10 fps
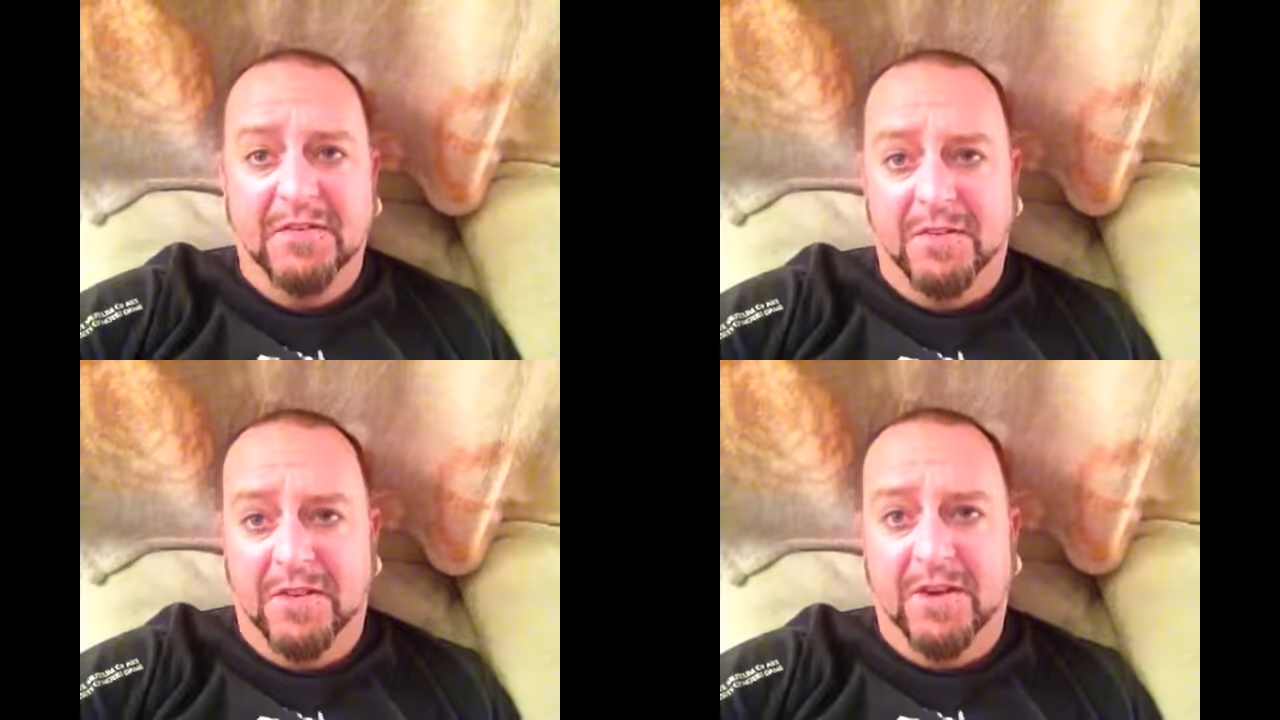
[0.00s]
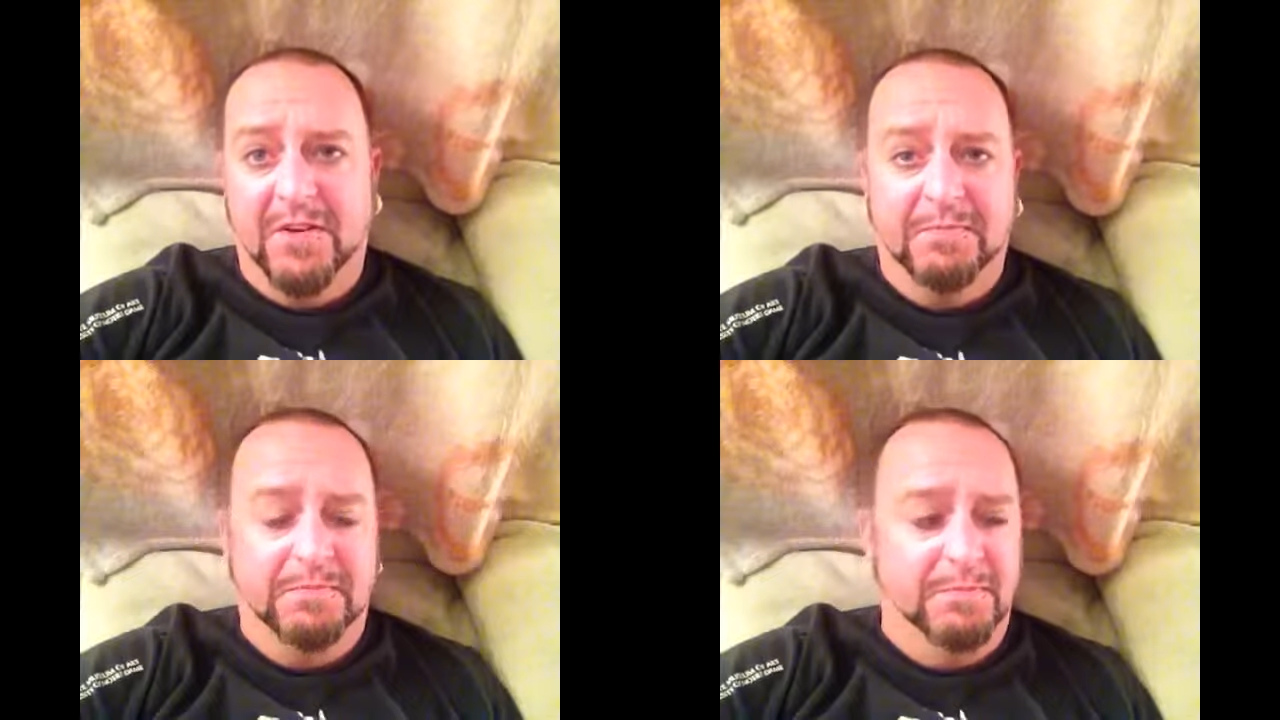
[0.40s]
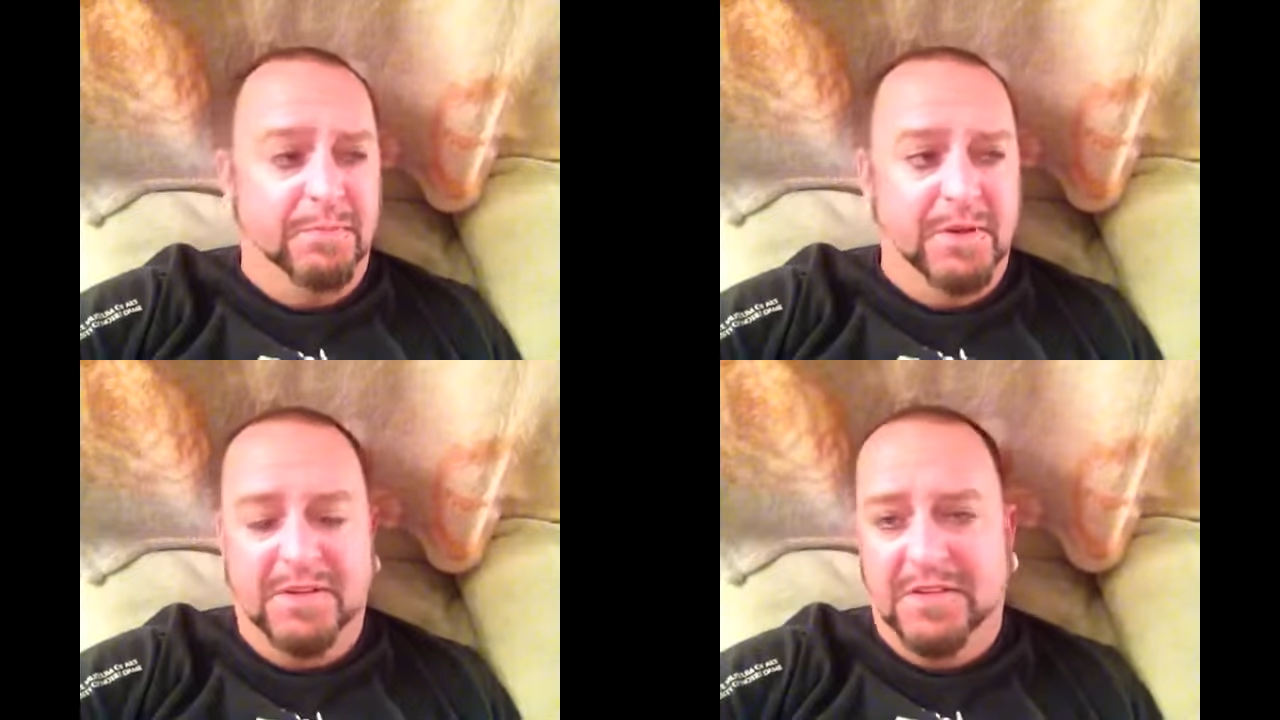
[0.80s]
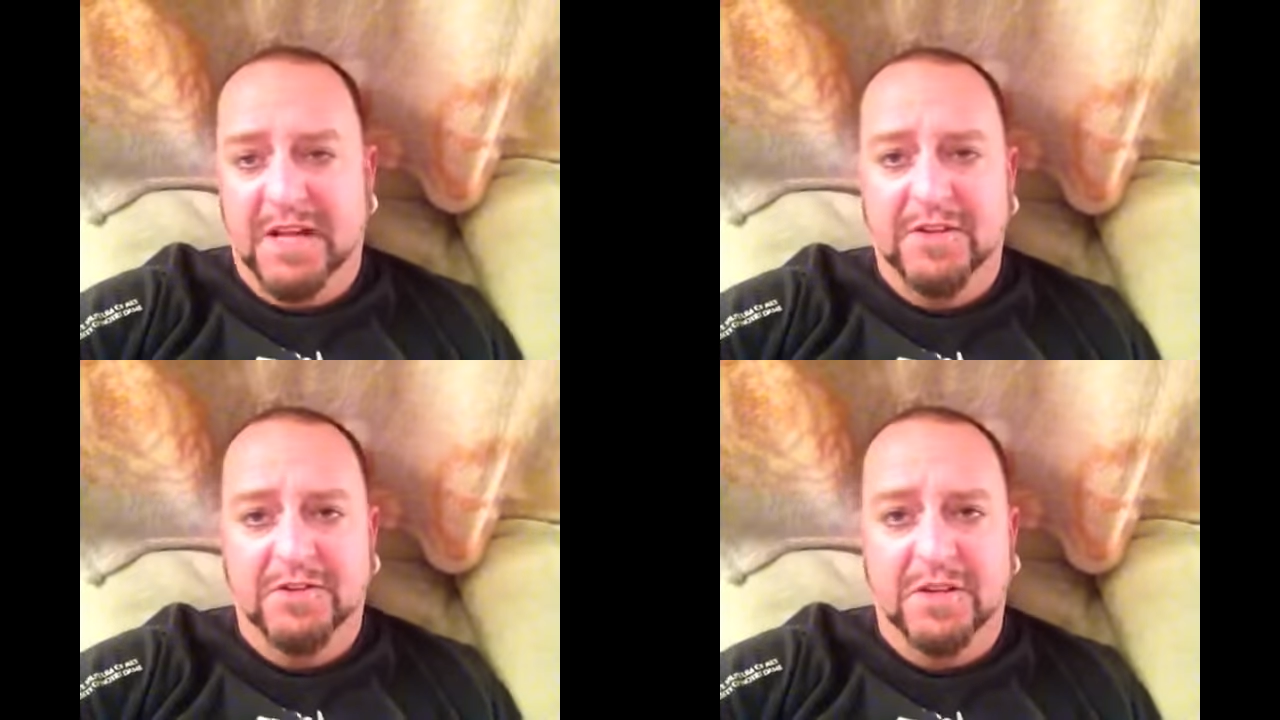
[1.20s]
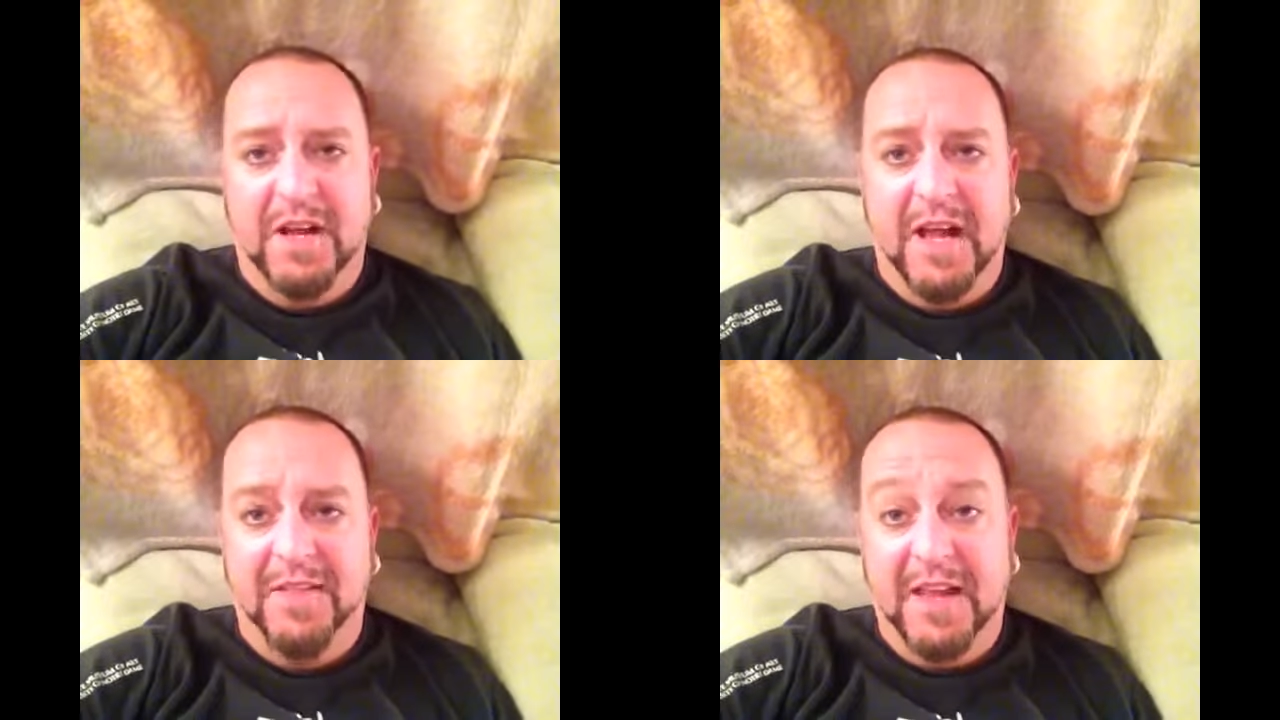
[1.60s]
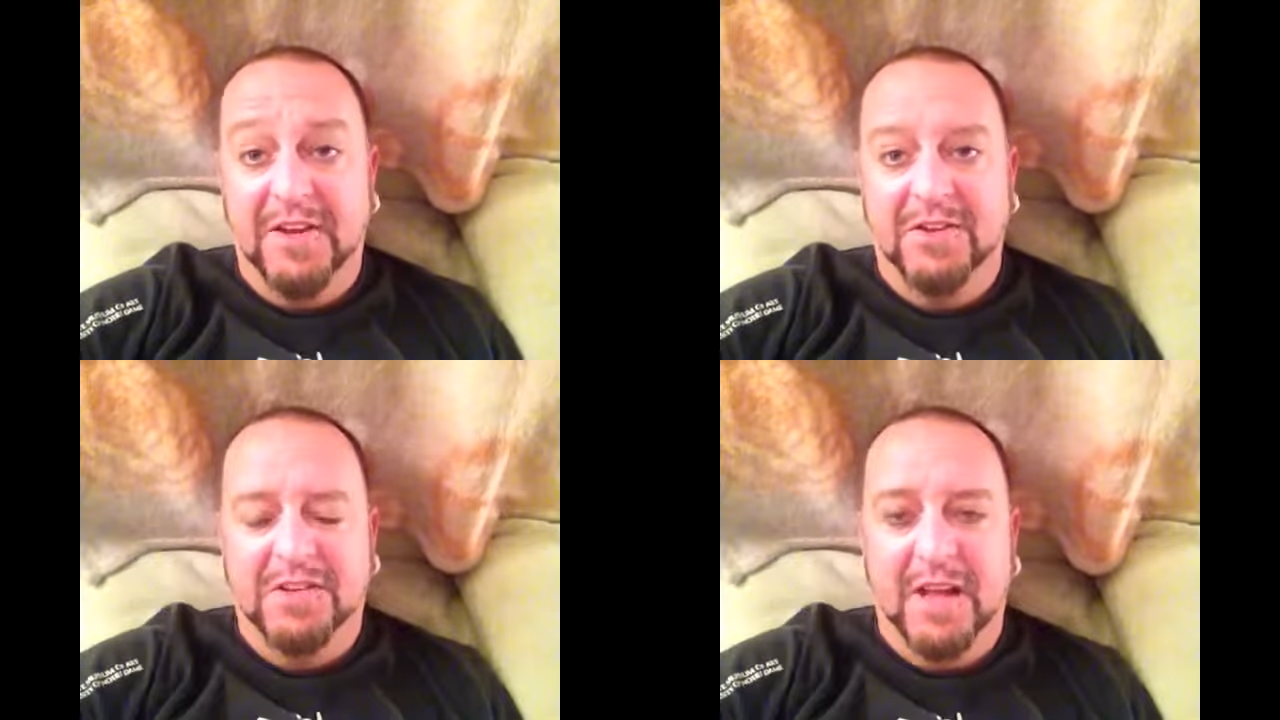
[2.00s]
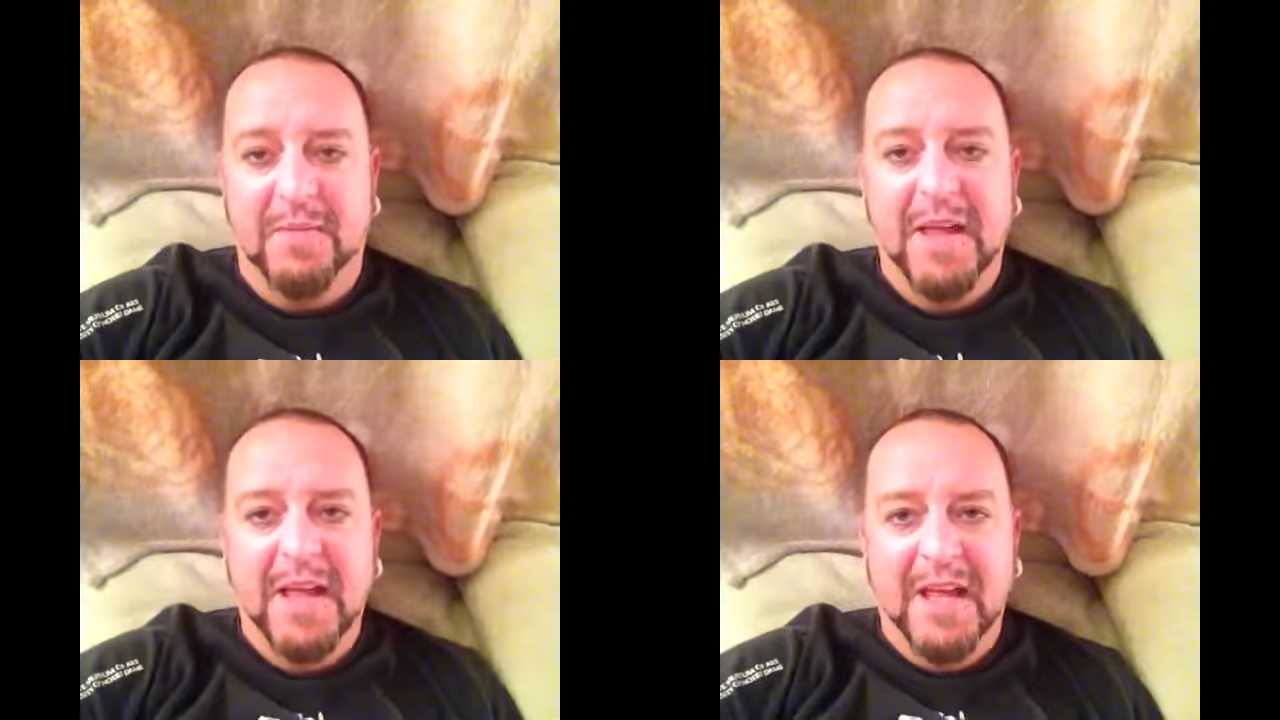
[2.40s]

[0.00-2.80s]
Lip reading: for their presentation, and they used him.